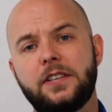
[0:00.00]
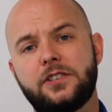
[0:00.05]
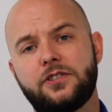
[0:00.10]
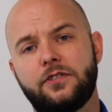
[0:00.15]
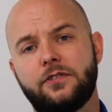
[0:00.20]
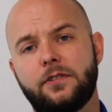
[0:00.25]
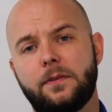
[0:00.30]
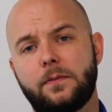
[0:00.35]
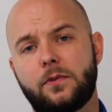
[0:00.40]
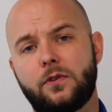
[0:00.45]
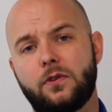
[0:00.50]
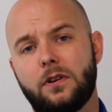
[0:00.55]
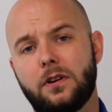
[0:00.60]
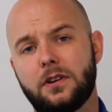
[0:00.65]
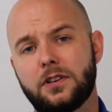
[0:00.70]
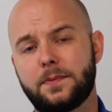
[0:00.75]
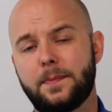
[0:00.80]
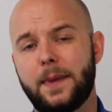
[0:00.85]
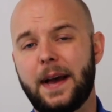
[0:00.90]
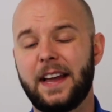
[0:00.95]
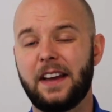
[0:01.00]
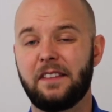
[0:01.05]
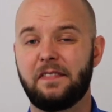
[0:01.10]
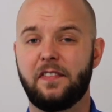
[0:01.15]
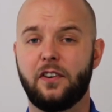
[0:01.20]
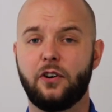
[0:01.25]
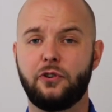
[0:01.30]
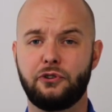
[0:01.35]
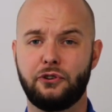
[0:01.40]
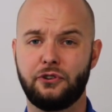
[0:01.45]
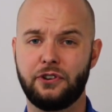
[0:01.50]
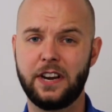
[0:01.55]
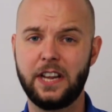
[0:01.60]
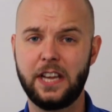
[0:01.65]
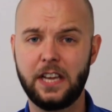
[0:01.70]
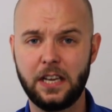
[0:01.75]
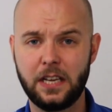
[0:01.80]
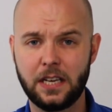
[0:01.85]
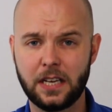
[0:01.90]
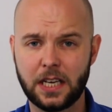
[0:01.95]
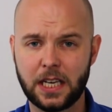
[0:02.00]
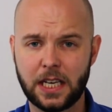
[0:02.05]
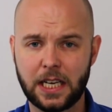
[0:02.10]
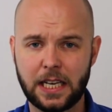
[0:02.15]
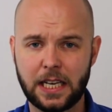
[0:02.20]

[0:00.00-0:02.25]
syndrome caused by a fall in your knee